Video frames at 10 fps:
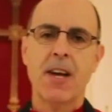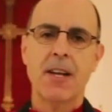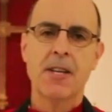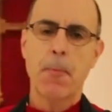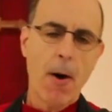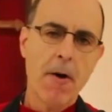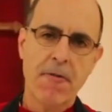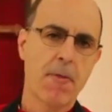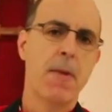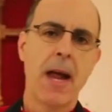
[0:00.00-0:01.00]
"Depart
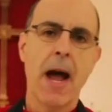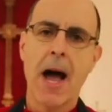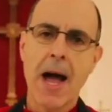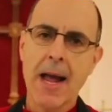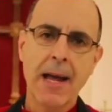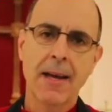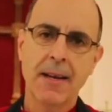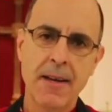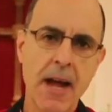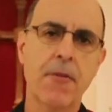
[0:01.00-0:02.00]
from me, I
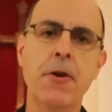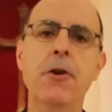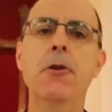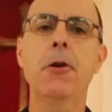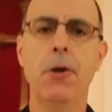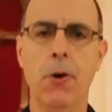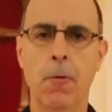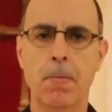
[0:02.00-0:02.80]
never knew you."